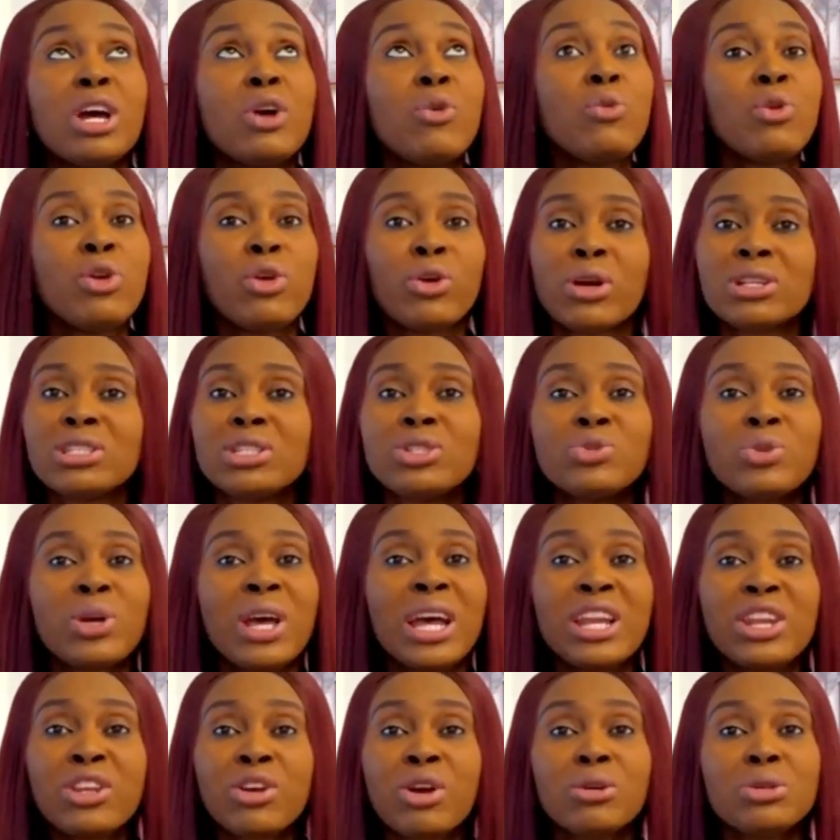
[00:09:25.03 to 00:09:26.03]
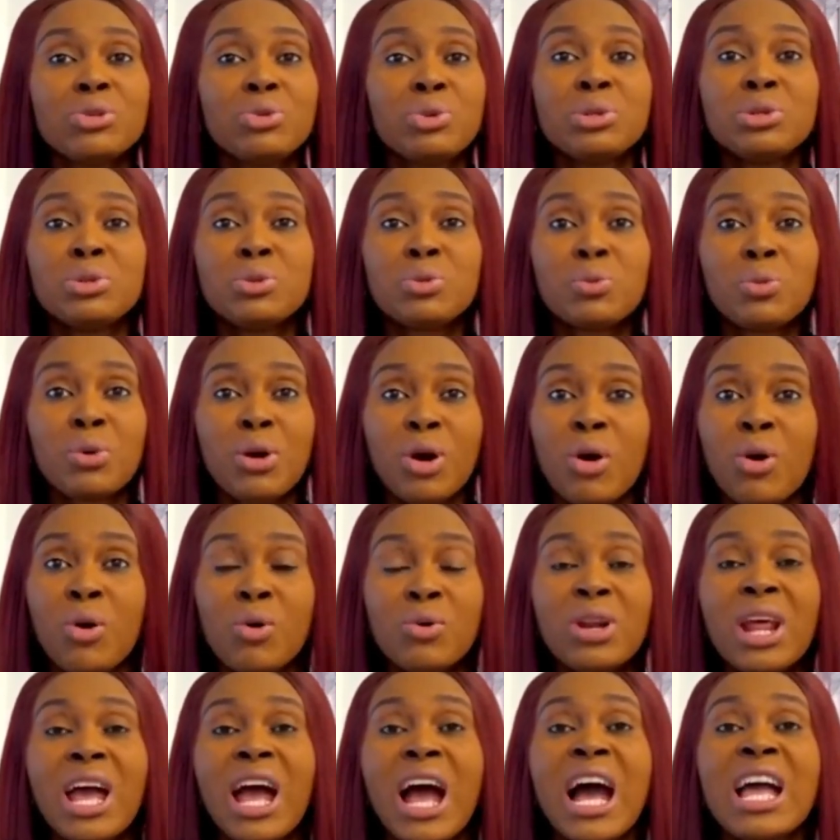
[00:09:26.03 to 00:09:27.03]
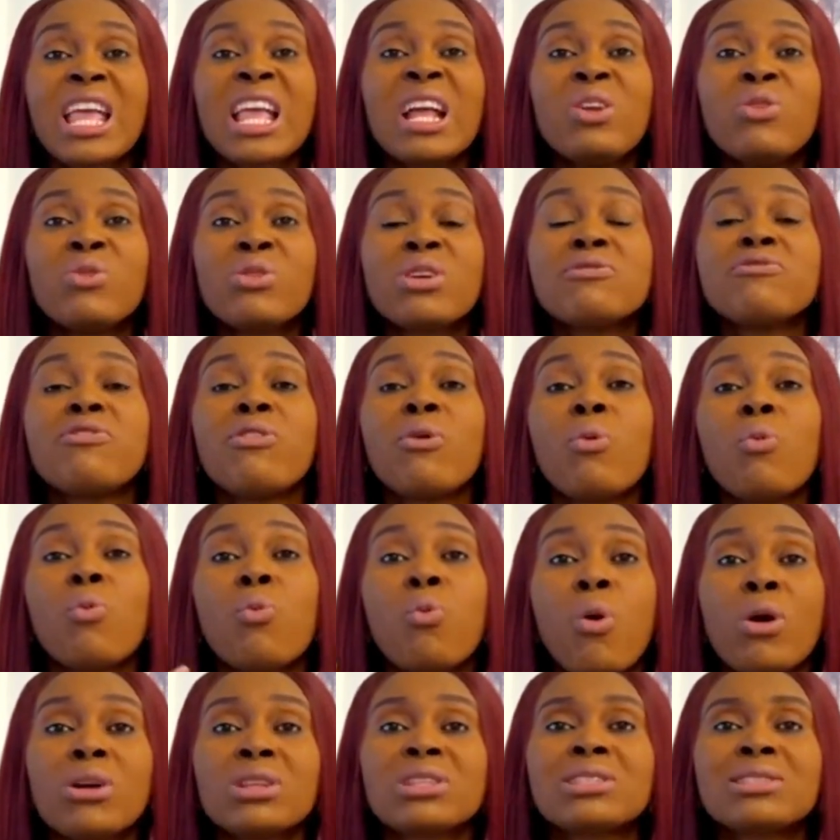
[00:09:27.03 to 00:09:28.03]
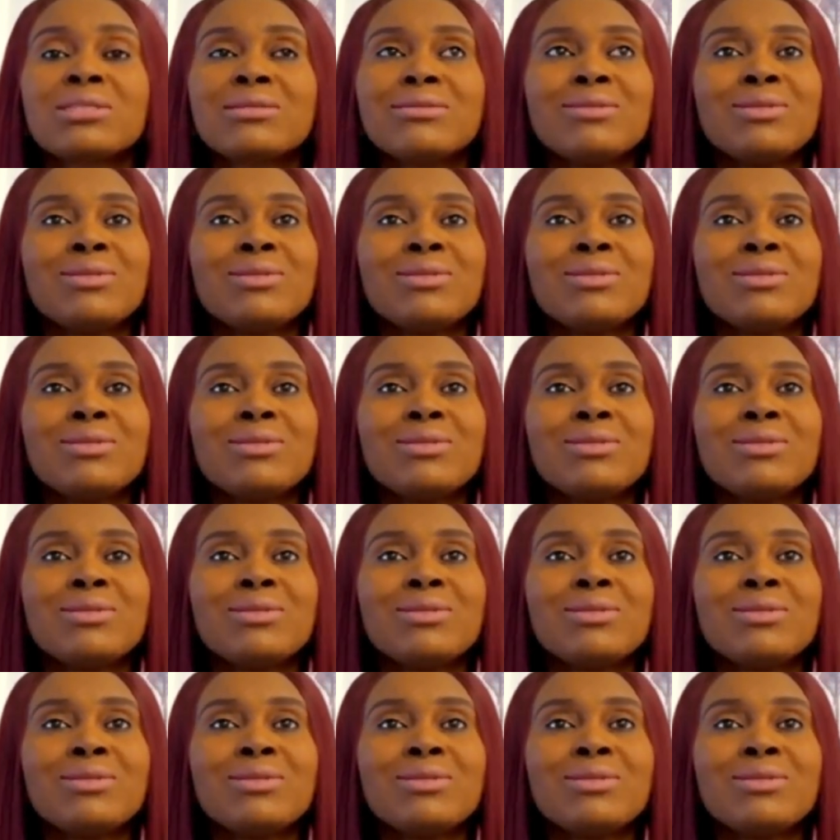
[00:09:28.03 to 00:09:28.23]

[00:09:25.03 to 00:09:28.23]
relocating to any country in the world and you're looking for what